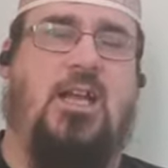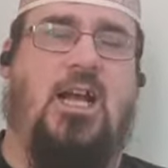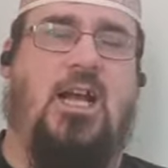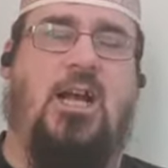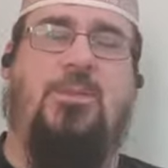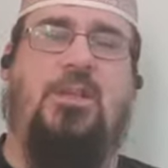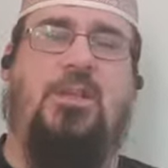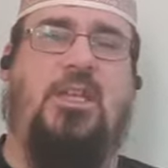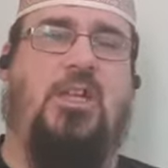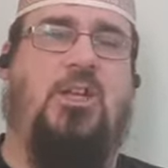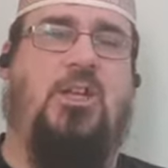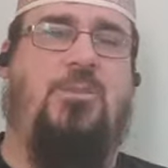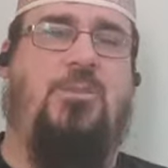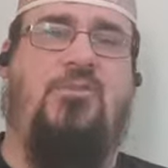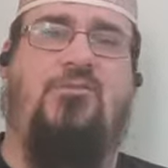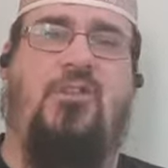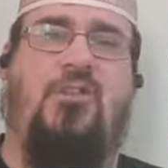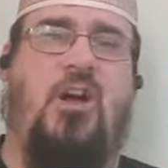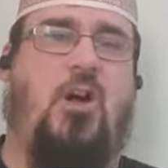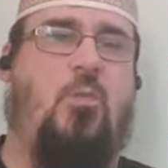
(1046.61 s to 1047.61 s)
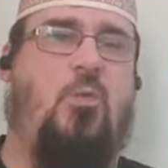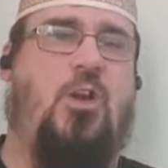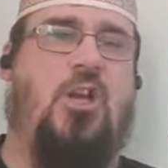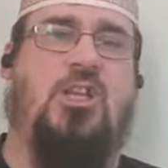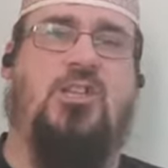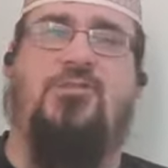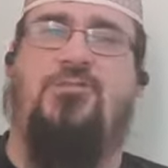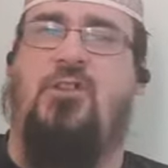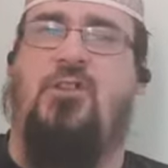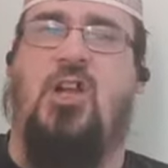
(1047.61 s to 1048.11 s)
I mean, it could be far
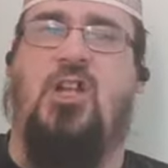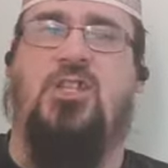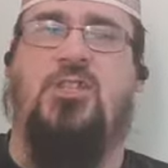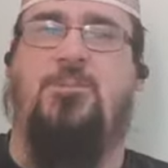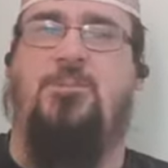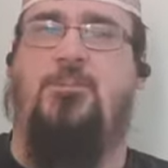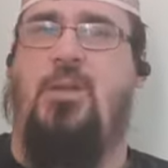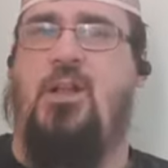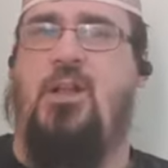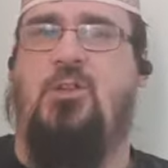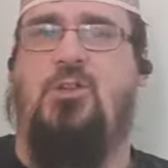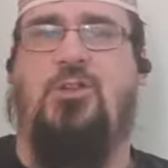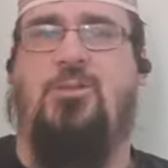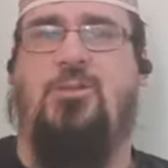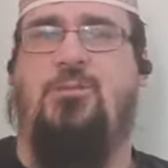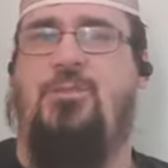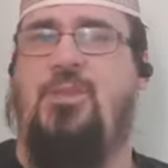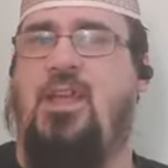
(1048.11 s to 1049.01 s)
worse. France, Belgium,